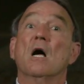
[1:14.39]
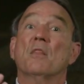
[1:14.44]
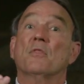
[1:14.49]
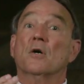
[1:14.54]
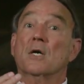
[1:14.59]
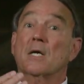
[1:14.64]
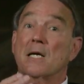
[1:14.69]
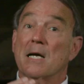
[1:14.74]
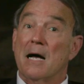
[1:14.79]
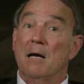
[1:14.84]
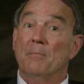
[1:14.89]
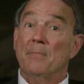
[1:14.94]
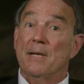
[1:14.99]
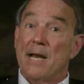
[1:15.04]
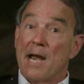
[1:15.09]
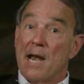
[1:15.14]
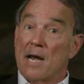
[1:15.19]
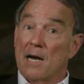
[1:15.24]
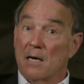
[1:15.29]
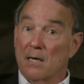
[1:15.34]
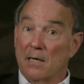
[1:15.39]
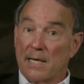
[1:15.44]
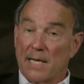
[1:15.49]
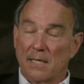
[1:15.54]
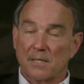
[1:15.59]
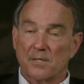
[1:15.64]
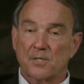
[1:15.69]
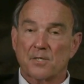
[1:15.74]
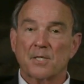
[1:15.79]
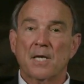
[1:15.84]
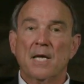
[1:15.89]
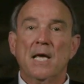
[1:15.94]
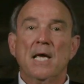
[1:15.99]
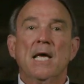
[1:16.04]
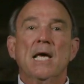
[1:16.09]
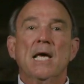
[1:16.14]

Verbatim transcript: other common areas.